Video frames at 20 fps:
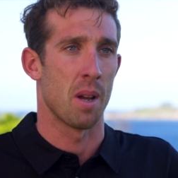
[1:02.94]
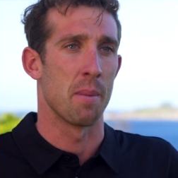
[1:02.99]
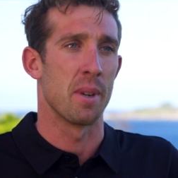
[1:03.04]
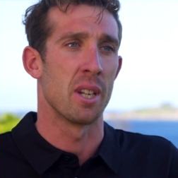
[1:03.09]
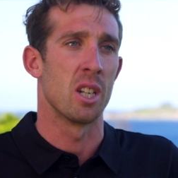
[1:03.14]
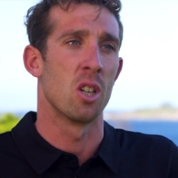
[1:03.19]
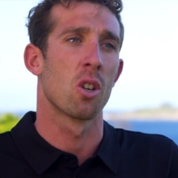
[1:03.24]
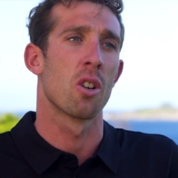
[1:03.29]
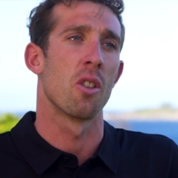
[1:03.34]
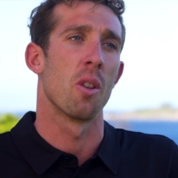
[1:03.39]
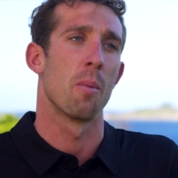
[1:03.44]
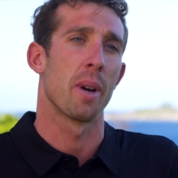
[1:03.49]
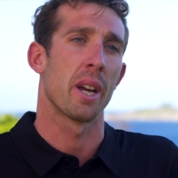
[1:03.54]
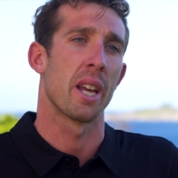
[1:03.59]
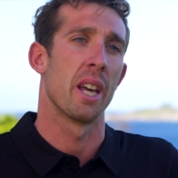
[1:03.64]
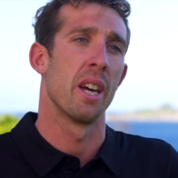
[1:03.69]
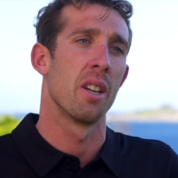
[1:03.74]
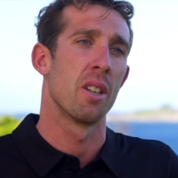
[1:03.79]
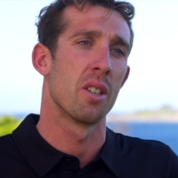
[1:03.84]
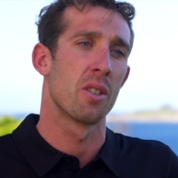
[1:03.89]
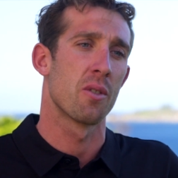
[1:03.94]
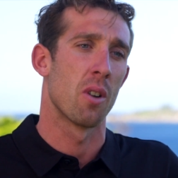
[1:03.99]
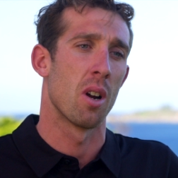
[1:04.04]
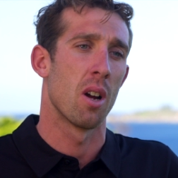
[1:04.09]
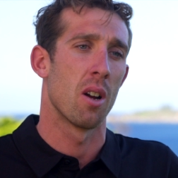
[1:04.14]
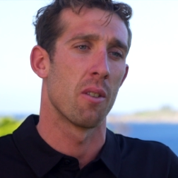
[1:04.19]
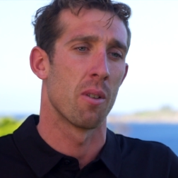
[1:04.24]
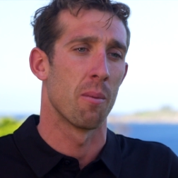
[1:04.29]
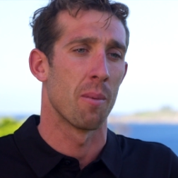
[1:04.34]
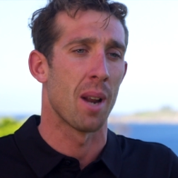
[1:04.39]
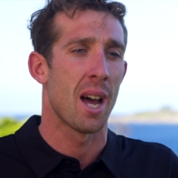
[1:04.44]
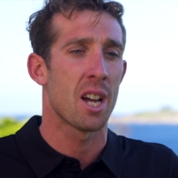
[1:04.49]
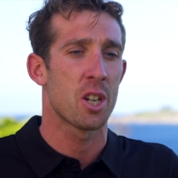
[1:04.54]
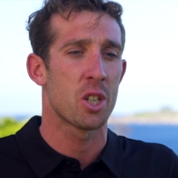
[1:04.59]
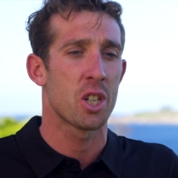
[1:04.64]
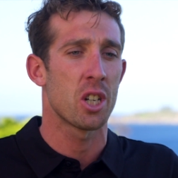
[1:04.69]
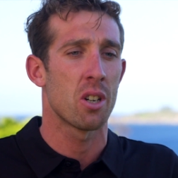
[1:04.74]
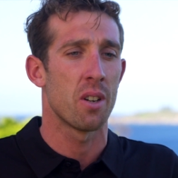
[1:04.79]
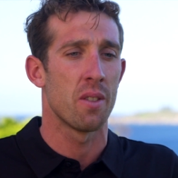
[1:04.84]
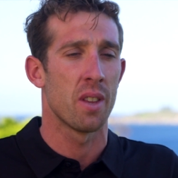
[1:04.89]
I mean, you look at the big hitters from, from
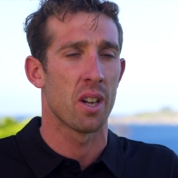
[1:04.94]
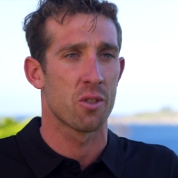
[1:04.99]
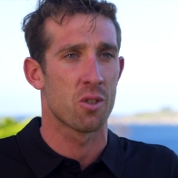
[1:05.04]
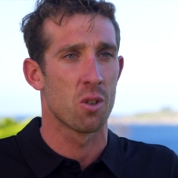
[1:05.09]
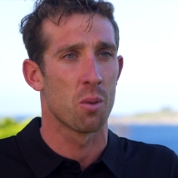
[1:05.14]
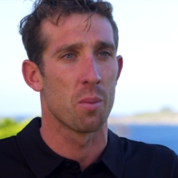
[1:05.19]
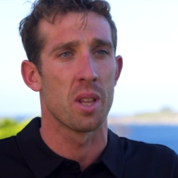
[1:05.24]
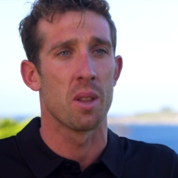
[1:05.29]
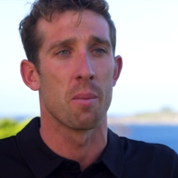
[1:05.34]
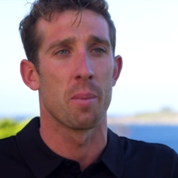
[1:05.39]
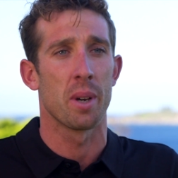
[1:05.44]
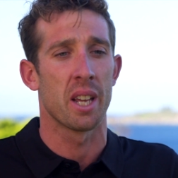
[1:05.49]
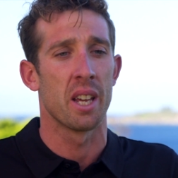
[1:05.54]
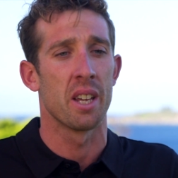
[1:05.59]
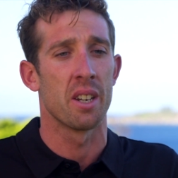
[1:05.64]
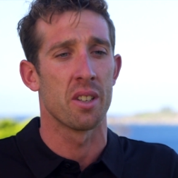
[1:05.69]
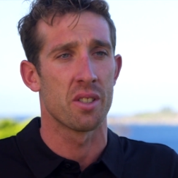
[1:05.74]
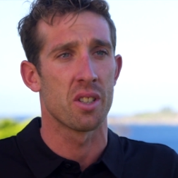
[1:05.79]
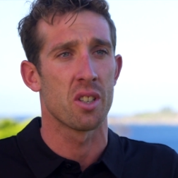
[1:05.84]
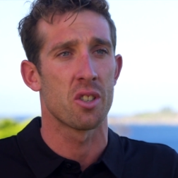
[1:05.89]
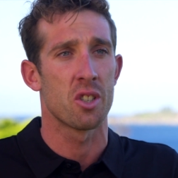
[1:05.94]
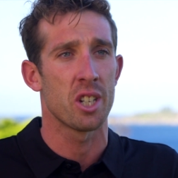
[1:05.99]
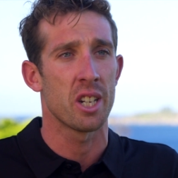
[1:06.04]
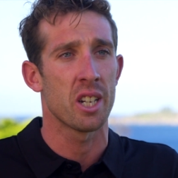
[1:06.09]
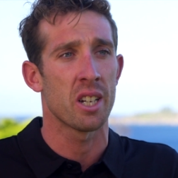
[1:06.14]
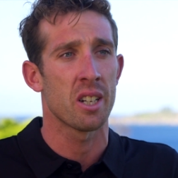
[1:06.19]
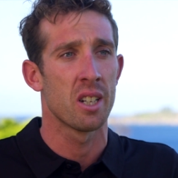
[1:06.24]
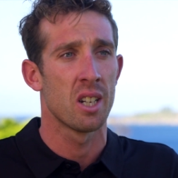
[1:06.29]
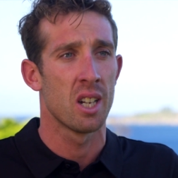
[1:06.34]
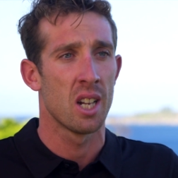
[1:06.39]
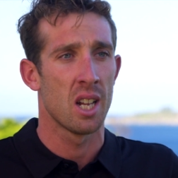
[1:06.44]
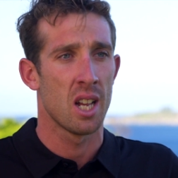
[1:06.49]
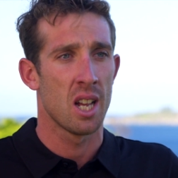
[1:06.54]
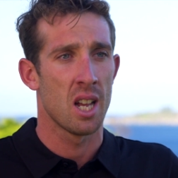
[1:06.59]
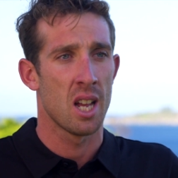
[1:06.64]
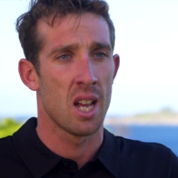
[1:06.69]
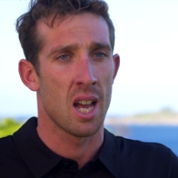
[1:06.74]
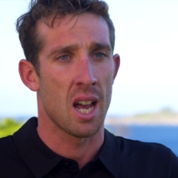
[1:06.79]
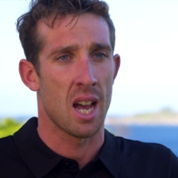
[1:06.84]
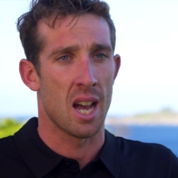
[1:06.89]
last year and they'll still be the big hitters this year,
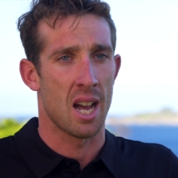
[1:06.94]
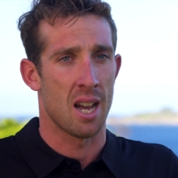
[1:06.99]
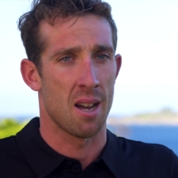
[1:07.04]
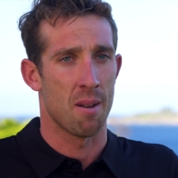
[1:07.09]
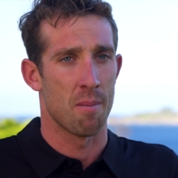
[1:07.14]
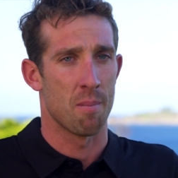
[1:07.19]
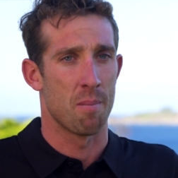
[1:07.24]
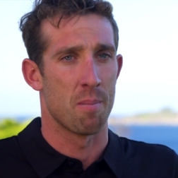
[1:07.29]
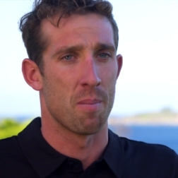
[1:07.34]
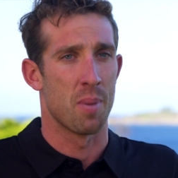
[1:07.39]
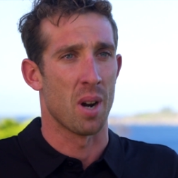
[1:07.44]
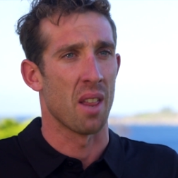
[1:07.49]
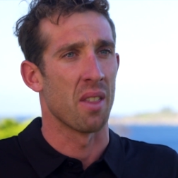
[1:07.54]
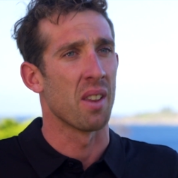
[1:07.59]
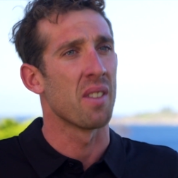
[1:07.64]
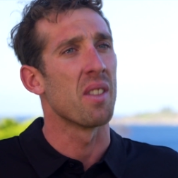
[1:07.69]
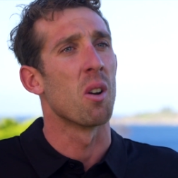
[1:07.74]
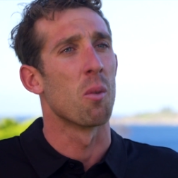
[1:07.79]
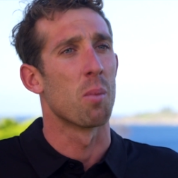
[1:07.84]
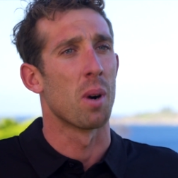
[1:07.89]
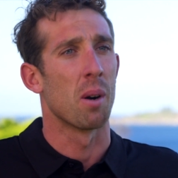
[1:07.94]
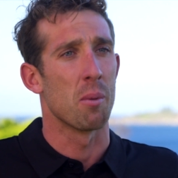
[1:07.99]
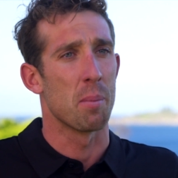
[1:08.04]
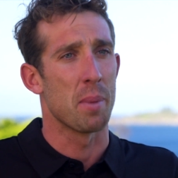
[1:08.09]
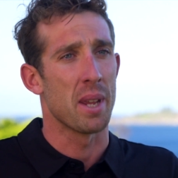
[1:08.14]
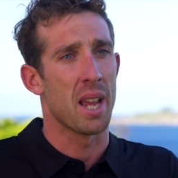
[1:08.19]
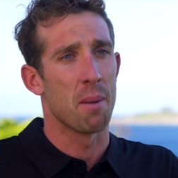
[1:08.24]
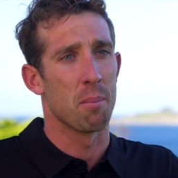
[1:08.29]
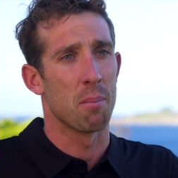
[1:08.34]
um, but I think they'll probably be